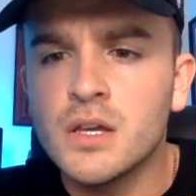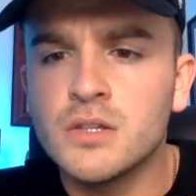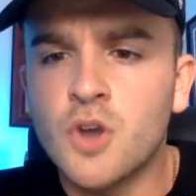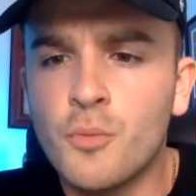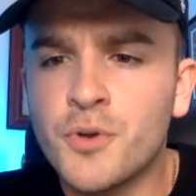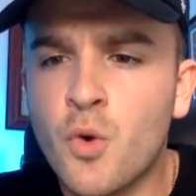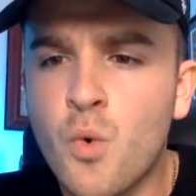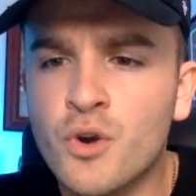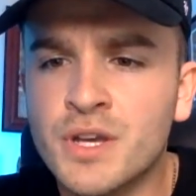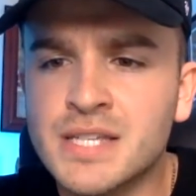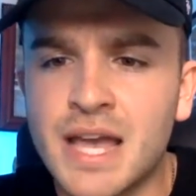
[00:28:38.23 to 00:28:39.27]
Nope, no
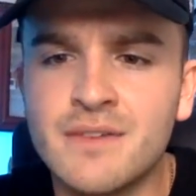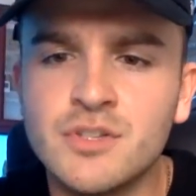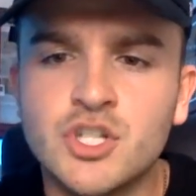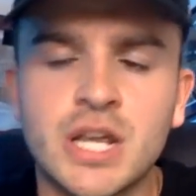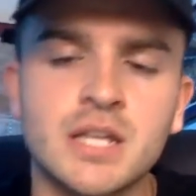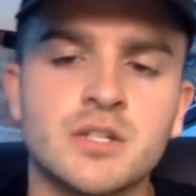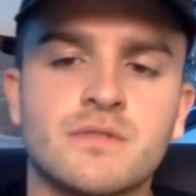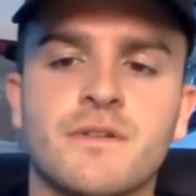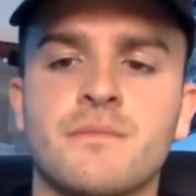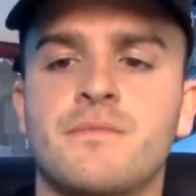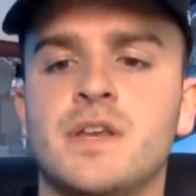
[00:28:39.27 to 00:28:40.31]
warnings. I even changed from